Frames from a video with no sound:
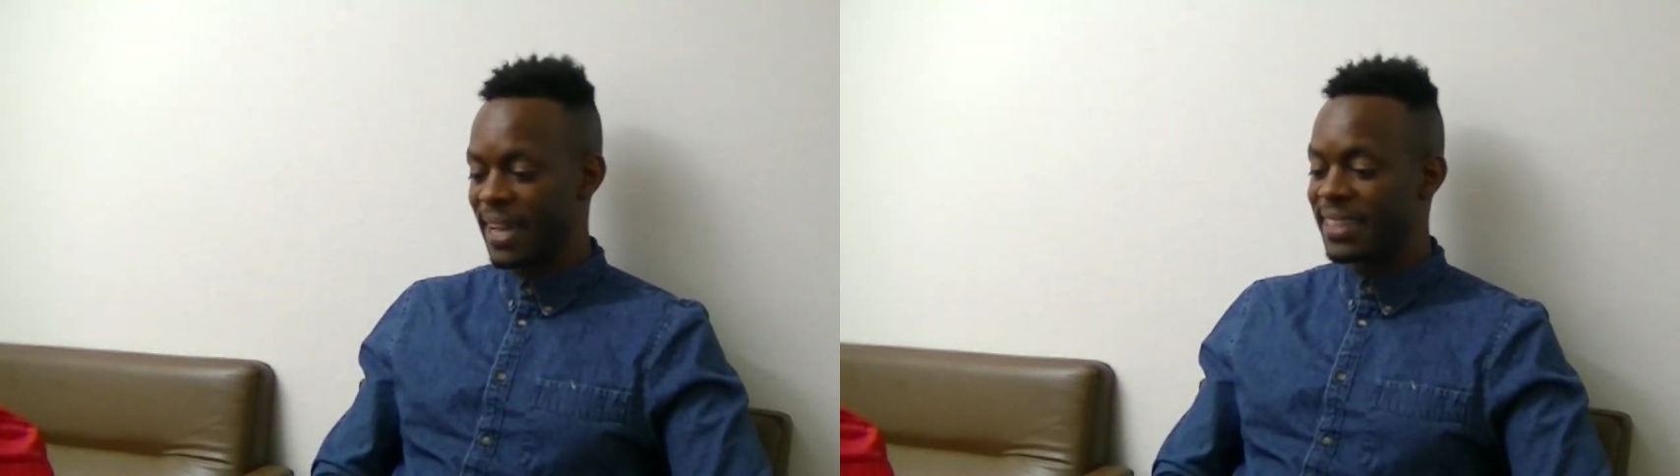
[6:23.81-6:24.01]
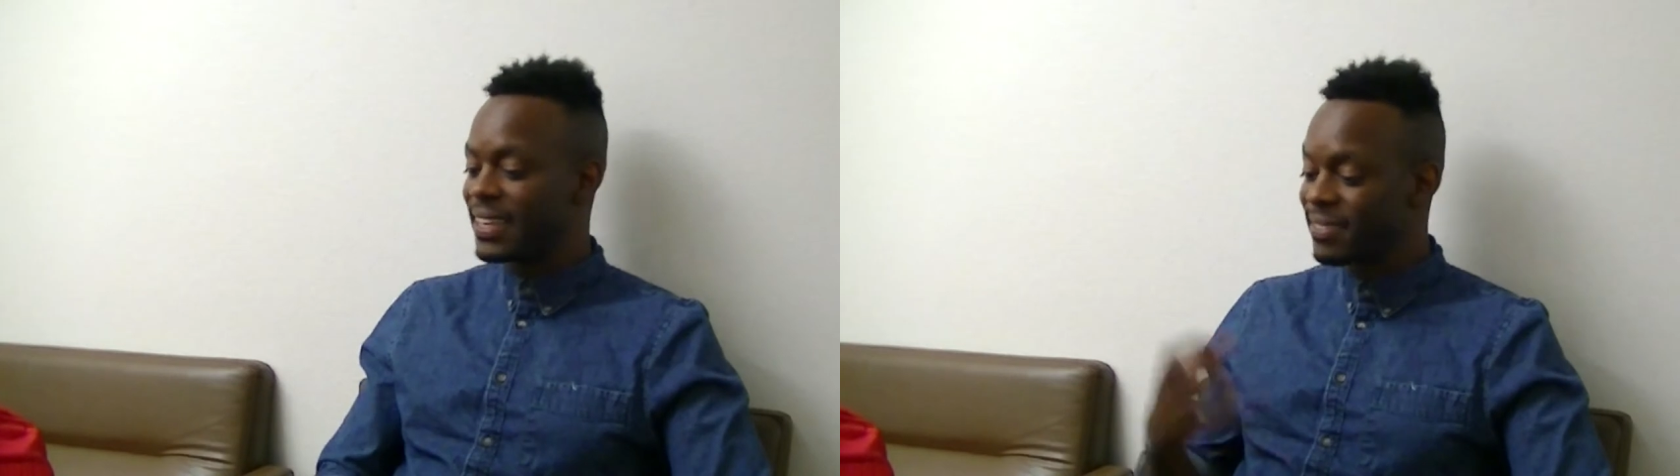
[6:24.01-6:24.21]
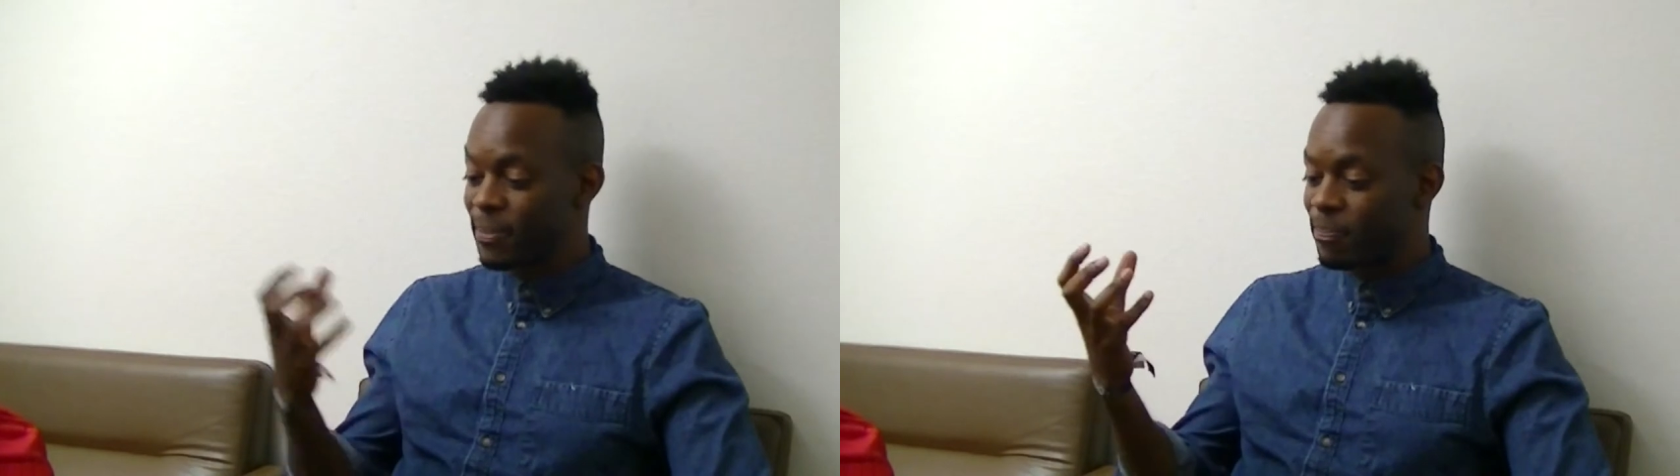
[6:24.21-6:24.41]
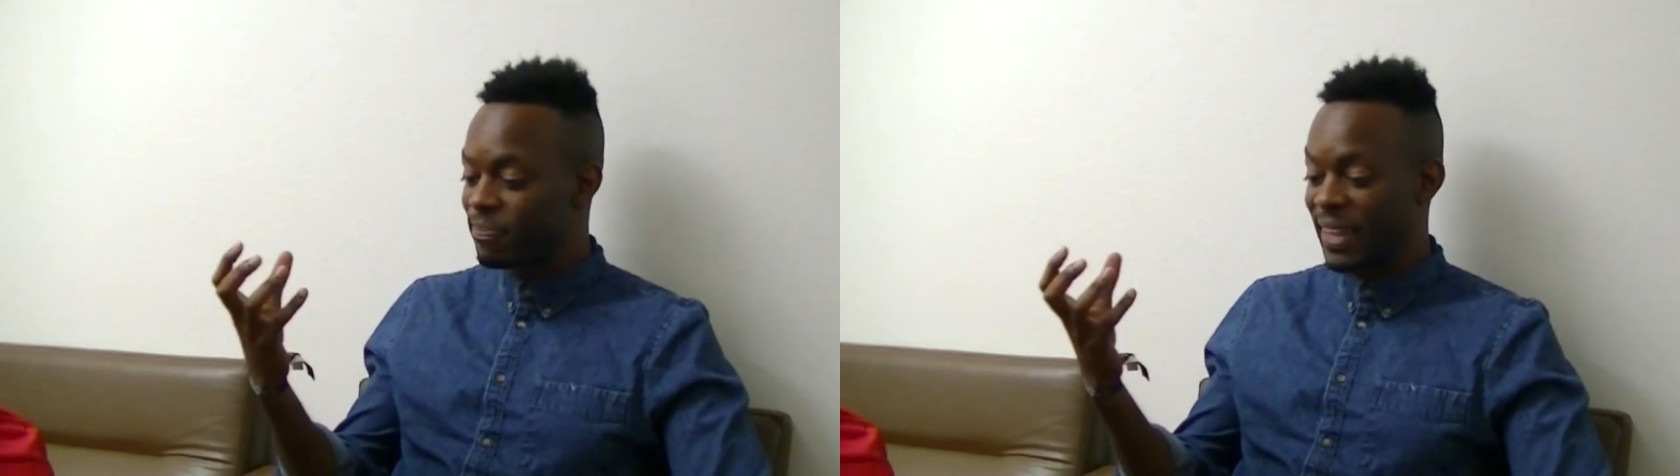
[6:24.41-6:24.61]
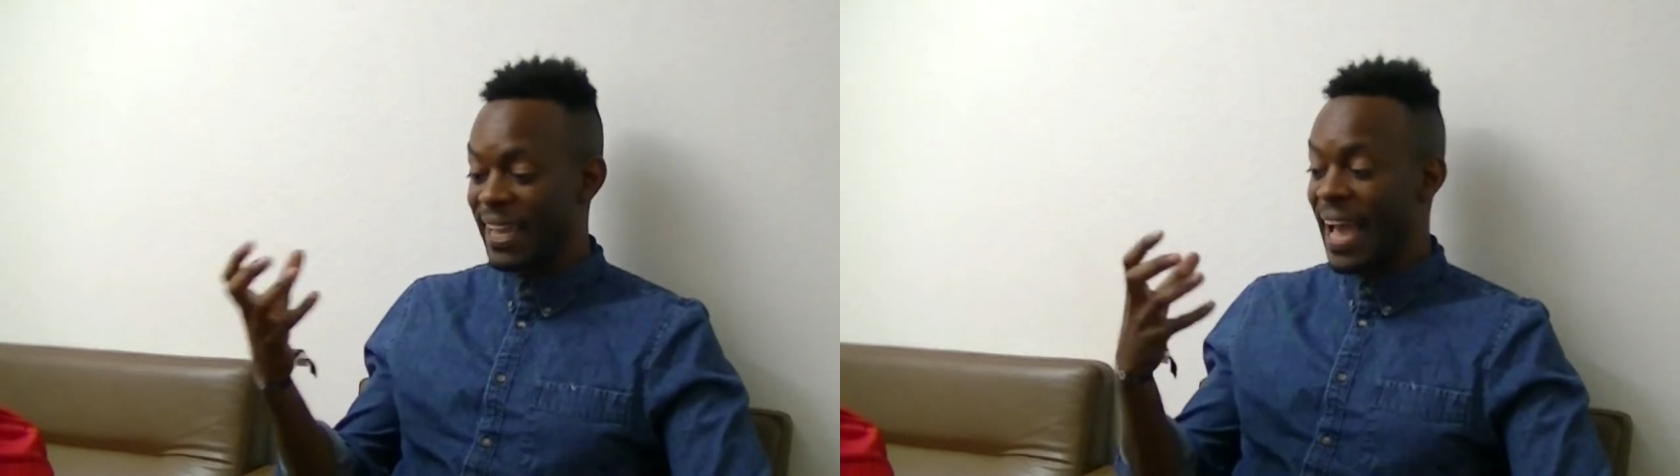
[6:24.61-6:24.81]
I think
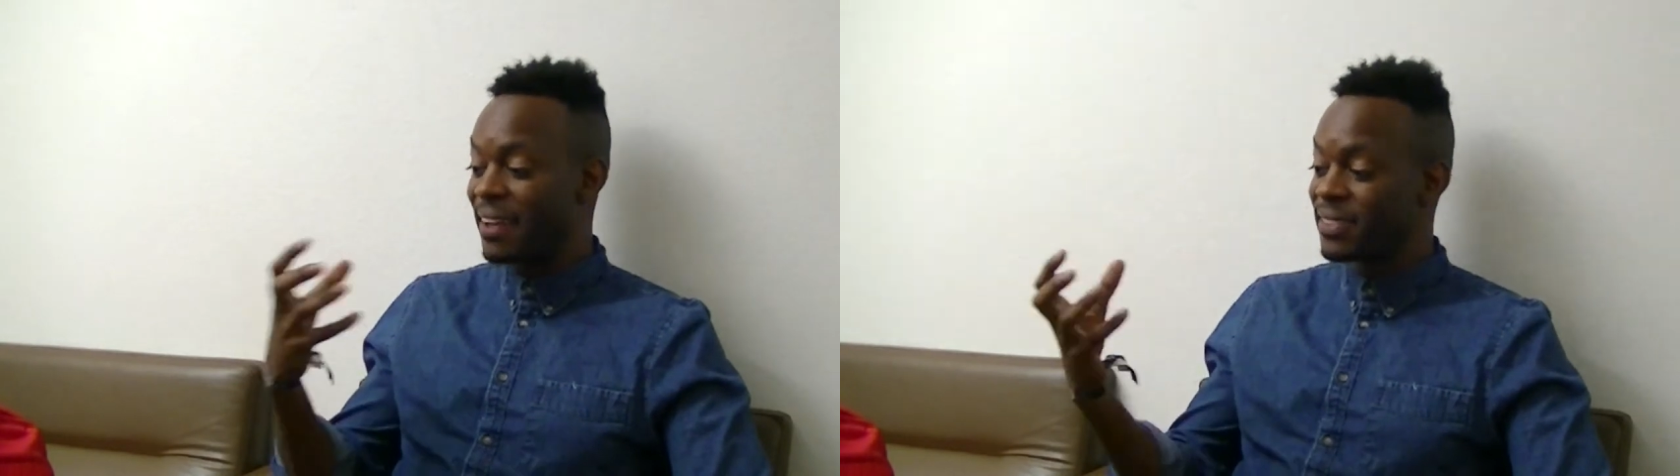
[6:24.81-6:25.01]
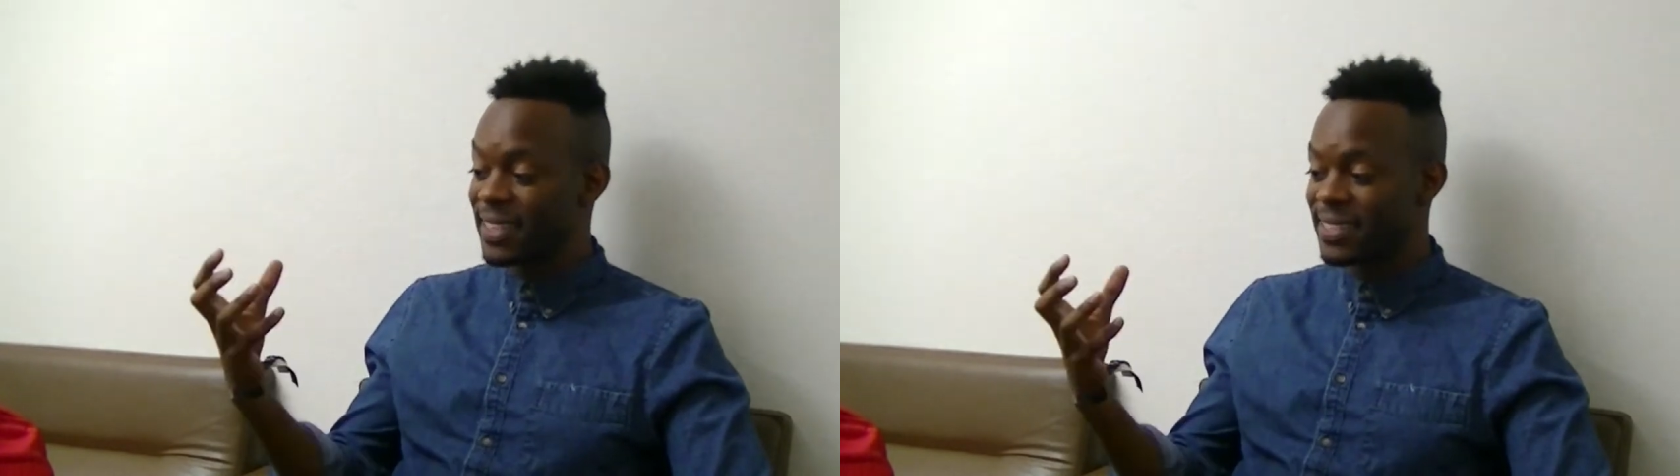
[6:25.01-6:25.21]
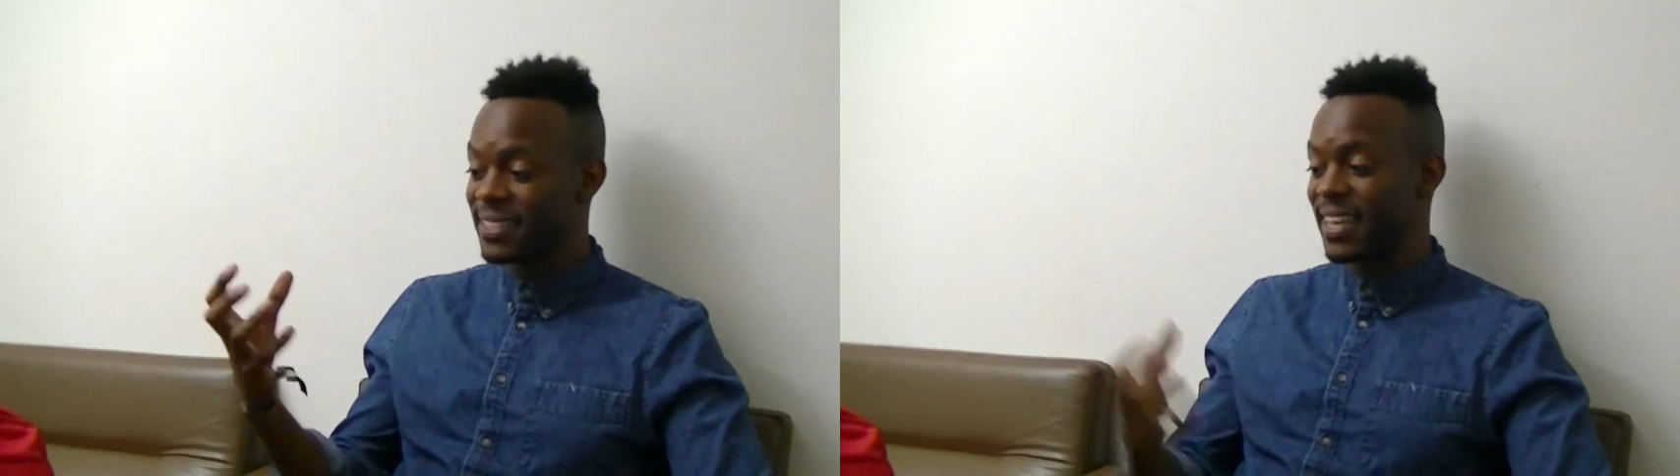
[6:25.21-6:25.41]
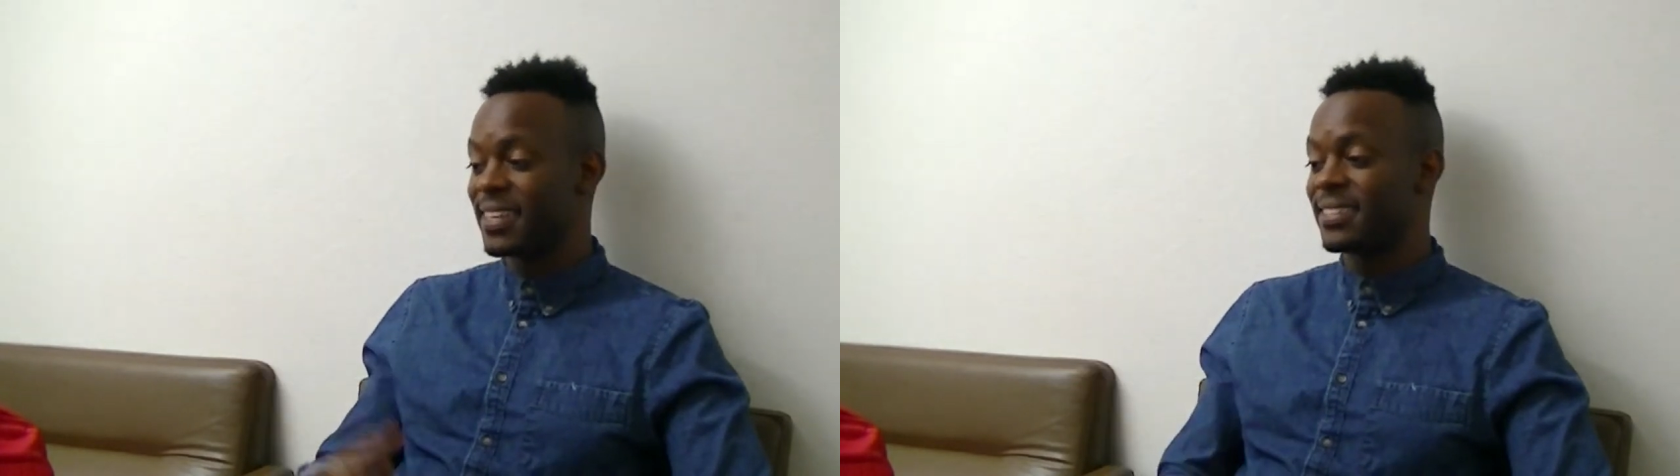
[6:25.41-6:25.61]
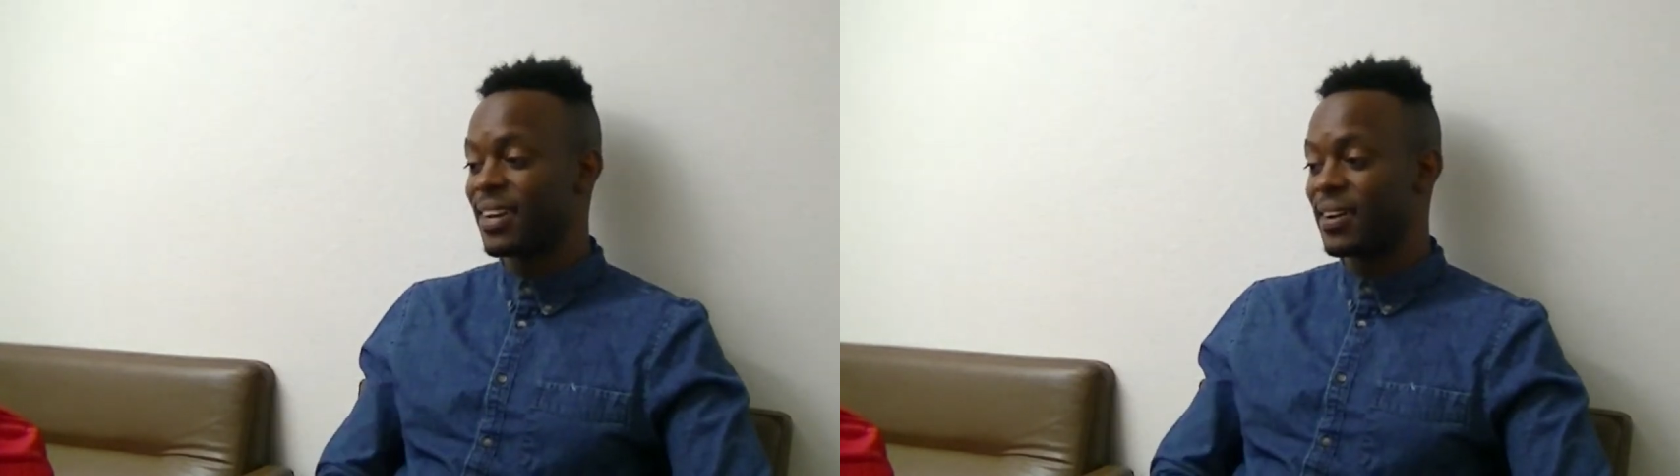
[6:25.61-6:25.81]
like after this
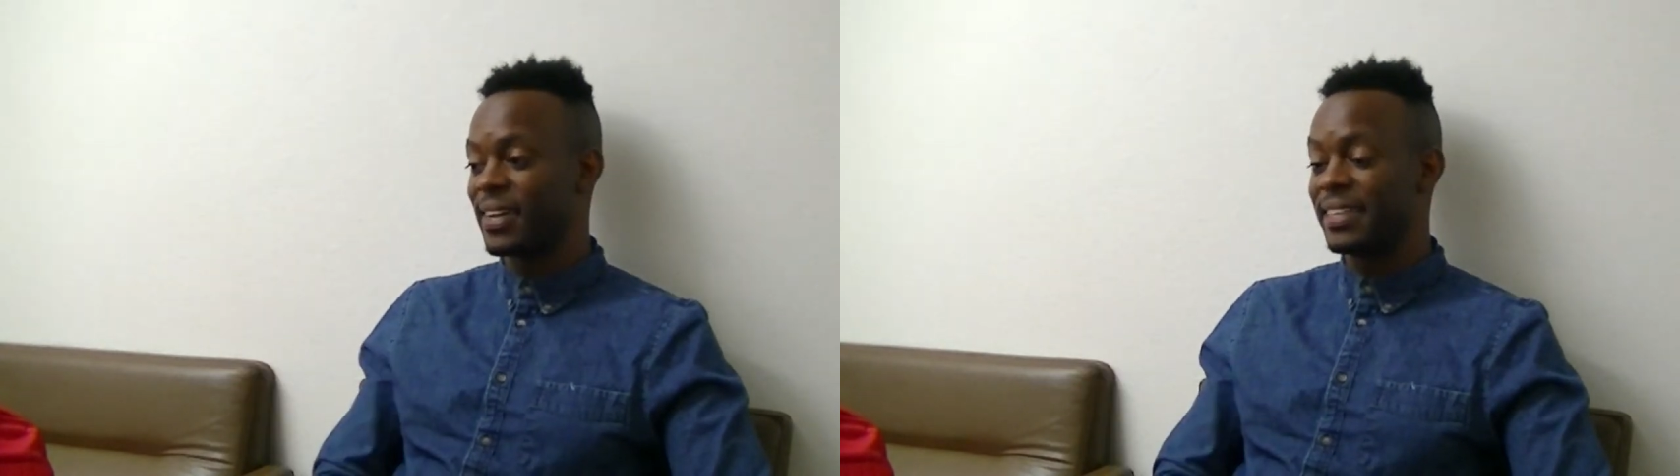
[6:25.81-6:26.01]
TED talk,